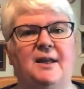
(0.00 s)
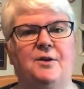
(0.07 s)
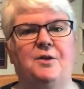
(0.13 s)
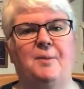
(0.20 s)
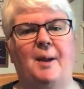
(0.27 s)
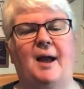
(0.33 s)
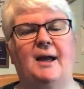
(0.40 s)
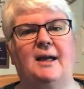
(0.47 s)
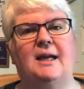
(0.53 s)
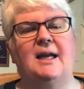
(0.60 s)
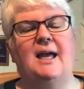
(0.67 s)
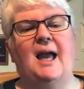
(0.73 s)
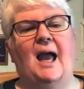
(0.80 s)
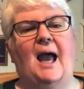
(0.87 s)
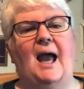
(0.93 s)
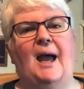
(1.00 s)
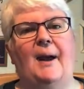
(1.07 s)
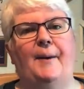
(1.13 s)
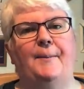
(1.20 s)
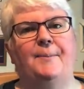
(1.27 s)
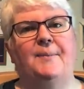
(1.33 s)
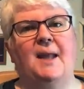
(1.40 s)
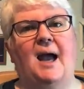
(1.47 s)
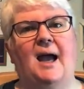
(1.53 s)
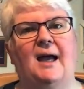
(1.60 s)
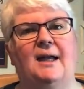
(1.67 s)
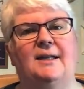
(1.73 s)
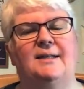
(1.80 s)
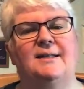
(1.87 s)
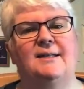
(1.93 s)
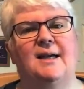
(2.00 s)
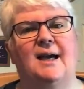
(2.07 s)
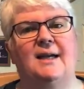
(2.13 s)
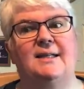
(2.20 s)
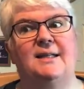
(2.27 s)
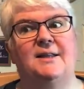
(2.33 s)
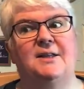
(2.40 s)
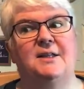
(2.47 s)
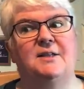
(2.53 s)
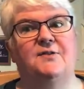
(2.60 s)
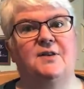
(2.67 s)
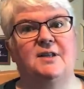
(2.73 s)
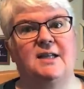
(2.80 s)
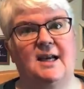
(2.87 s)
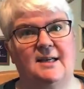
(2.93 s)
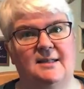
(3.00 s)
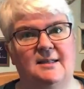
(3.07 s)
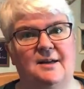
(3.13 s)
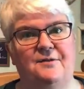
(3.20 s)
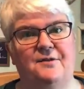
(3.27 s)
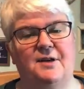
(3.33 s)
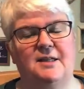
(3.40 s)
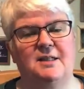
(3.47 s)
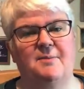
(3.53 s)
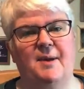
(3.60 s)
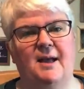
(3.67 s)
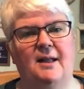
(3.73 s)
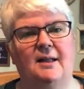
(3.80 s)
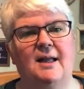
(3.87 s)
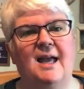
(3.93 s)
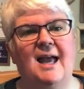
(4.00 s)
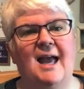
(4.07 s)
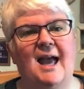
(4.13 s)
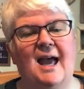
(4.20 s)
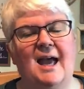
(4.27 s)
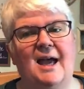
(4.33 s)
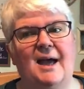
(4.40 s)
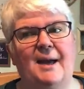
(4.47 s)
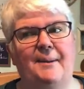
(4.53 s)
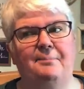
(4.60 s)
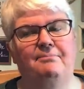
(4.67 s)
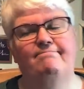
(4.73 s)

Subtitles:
on the back. And I did this for a test knit for Isabell. I